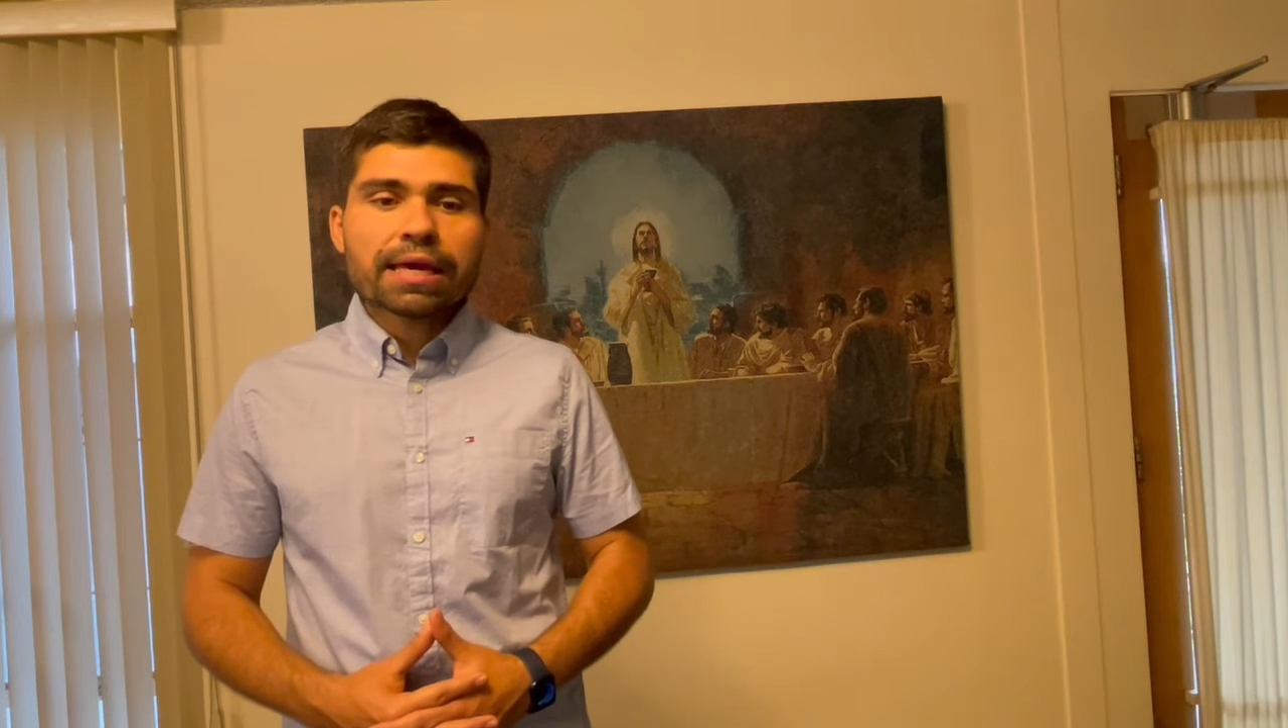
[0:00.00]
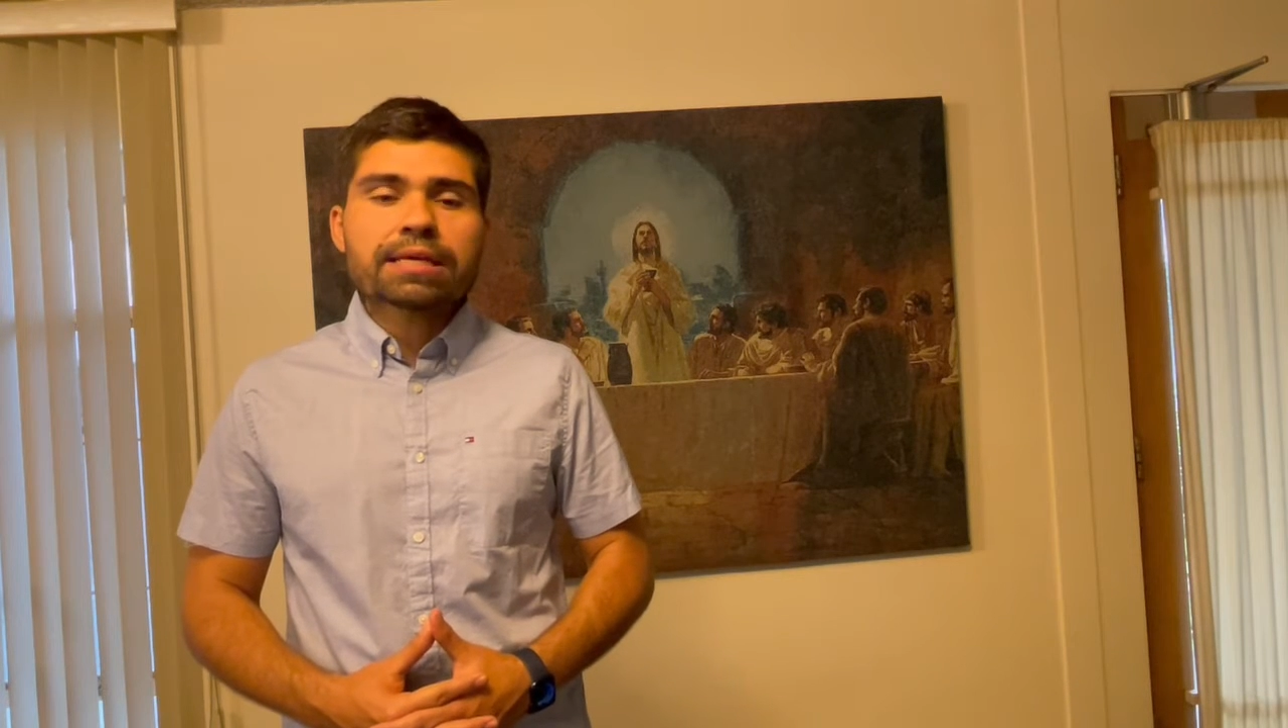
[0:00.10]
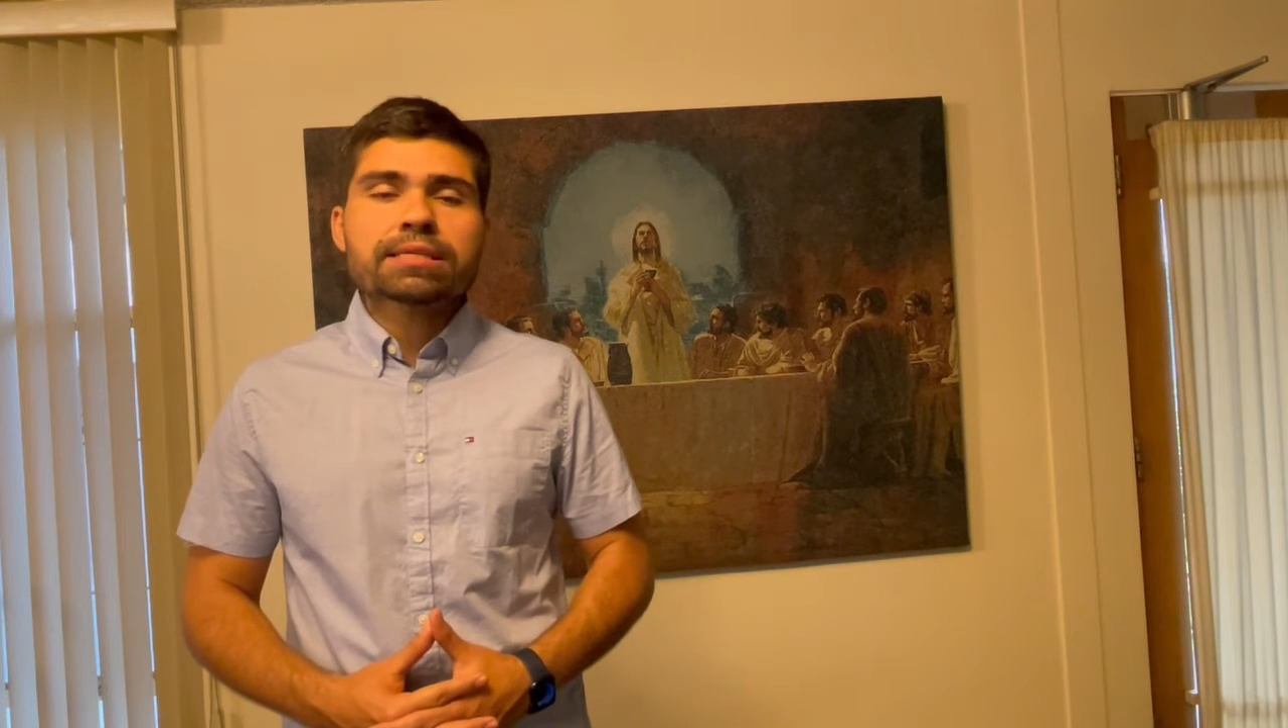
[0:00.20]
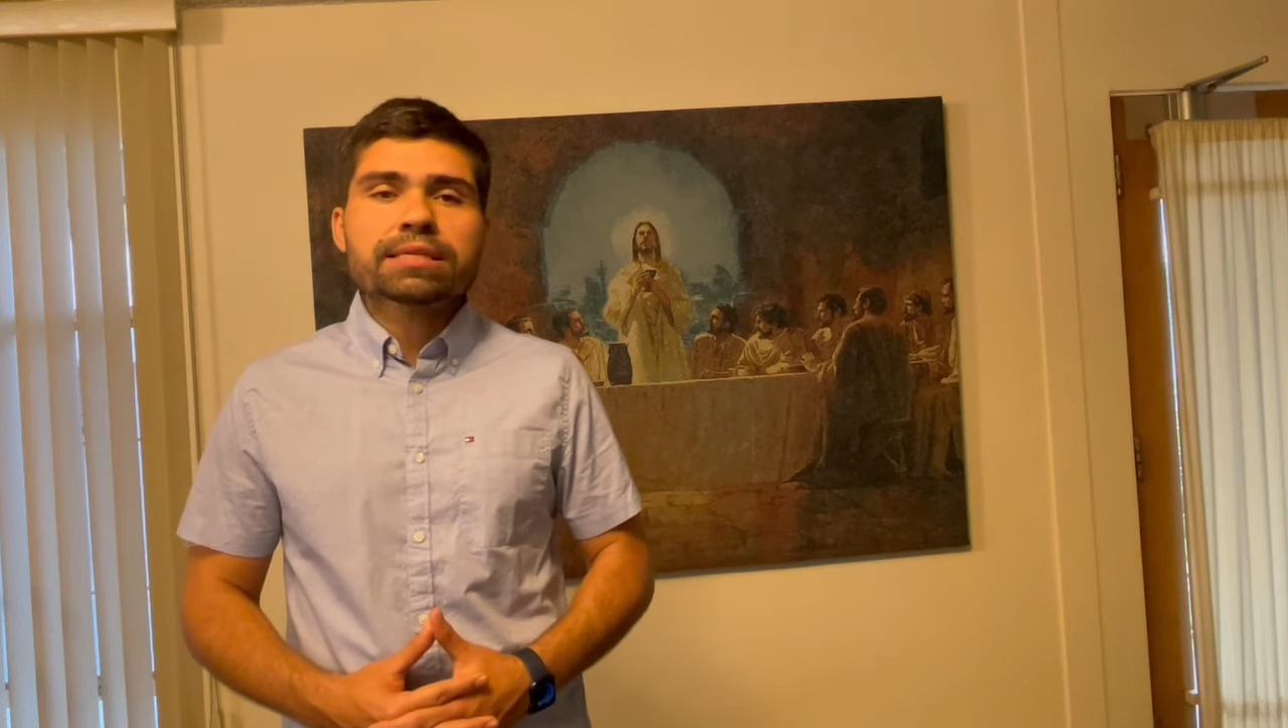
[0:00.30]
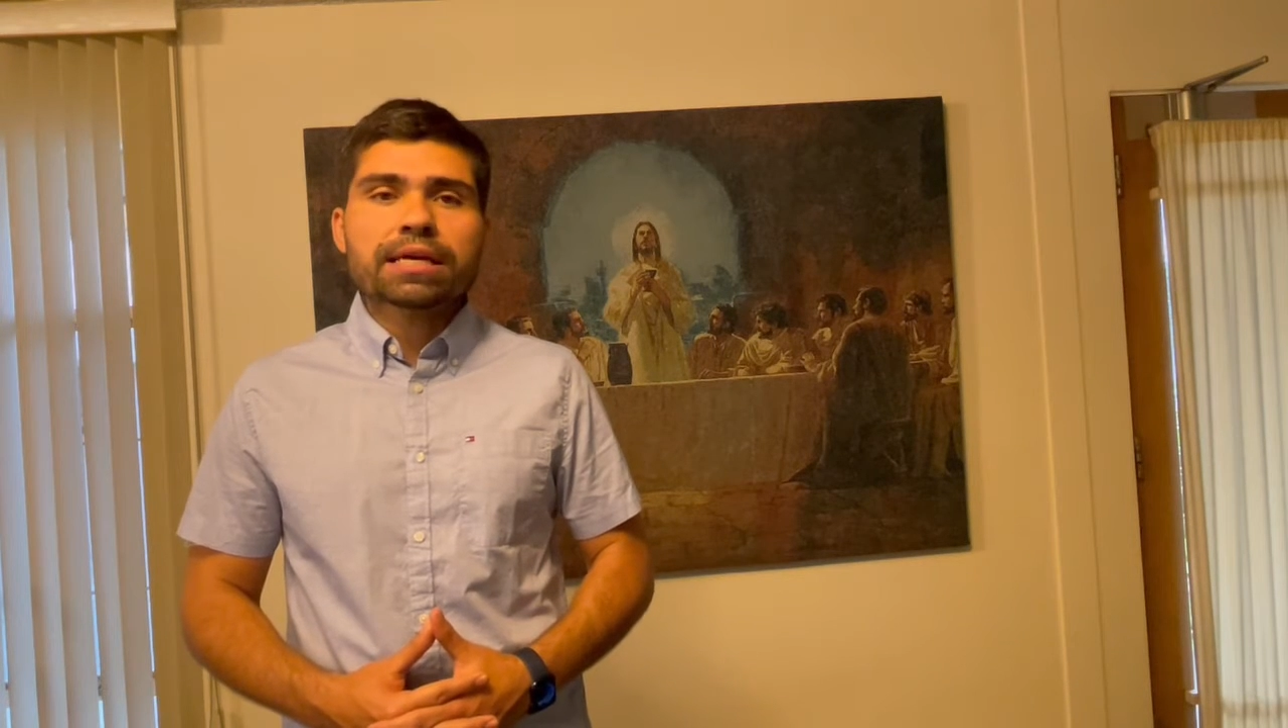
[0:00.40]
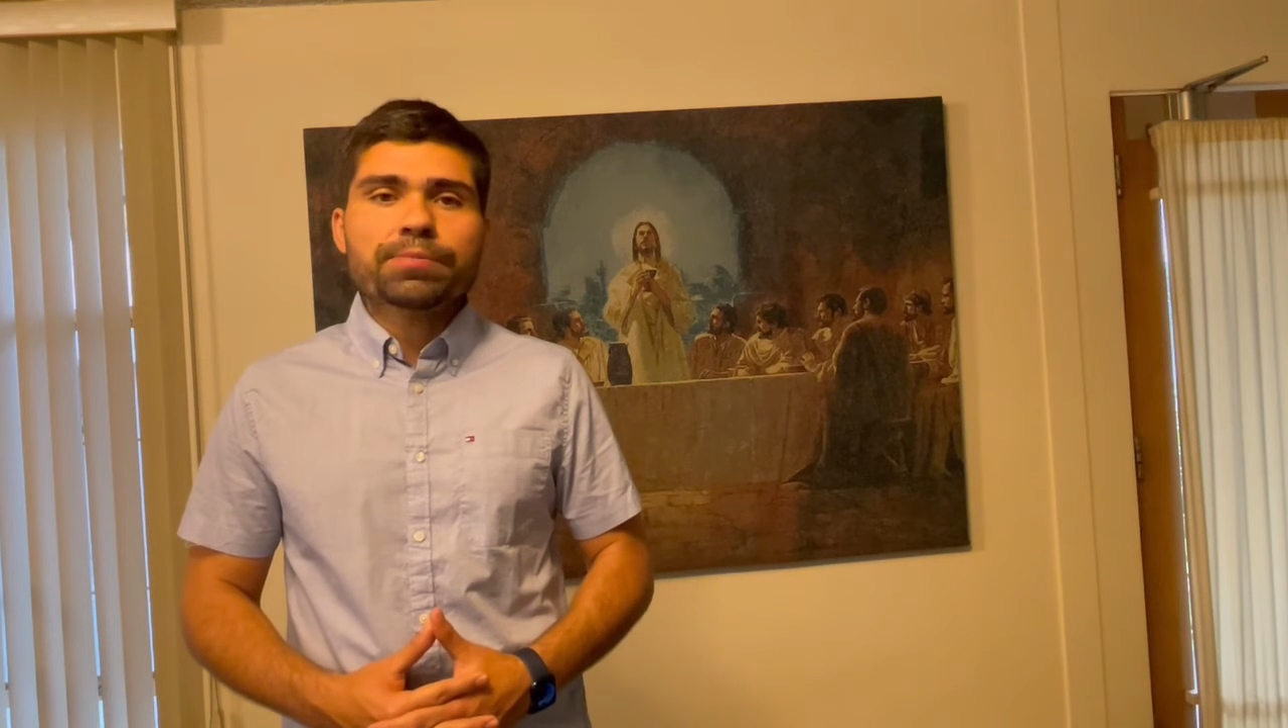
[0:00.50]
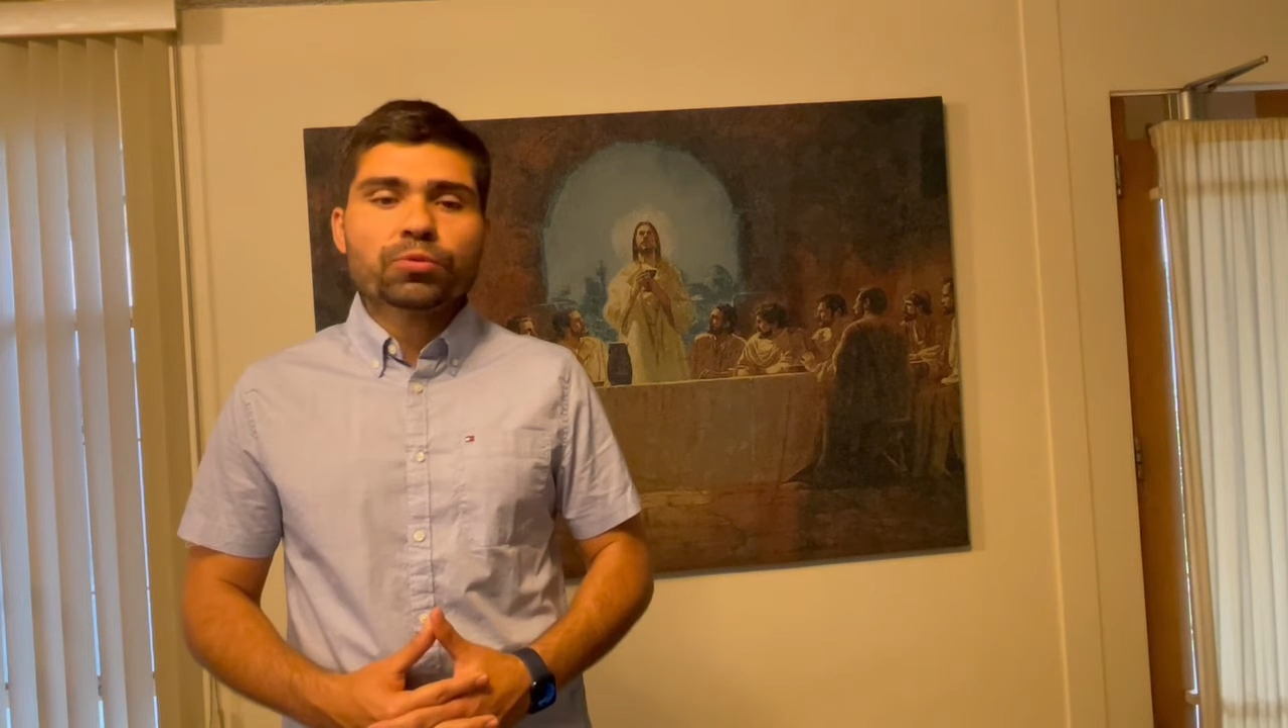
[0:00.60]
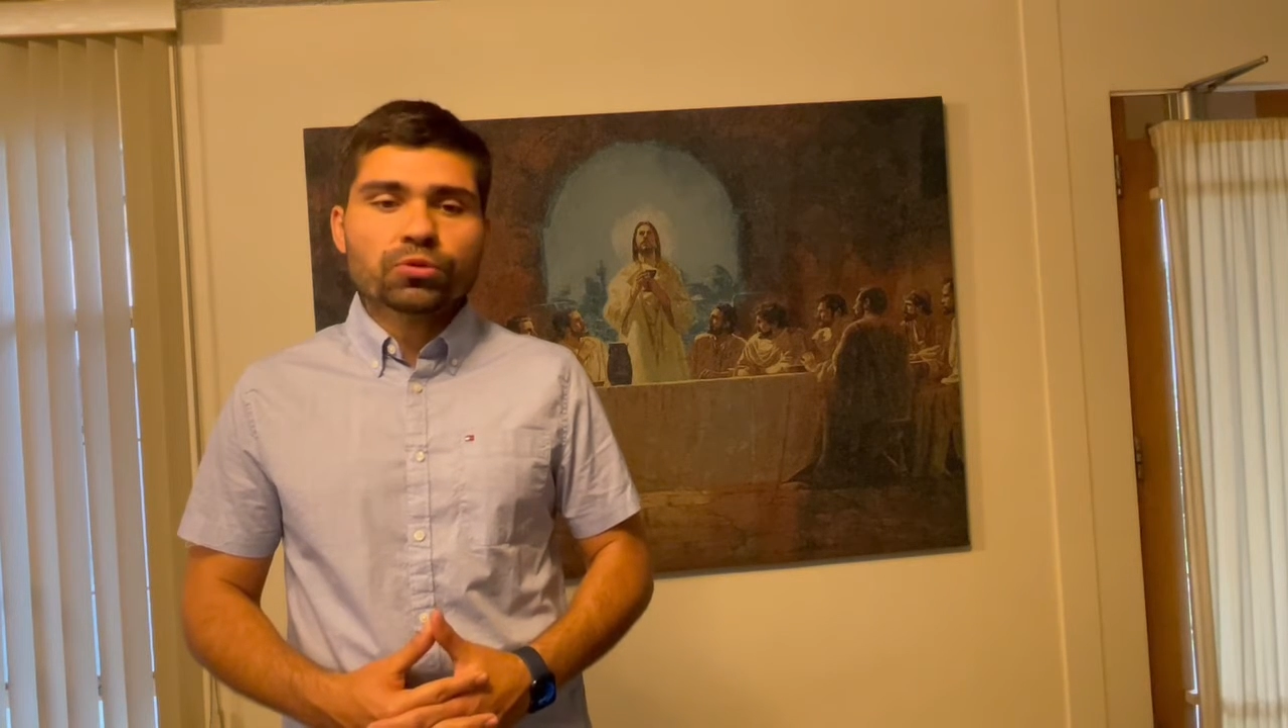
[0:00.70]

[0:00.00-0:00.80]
and said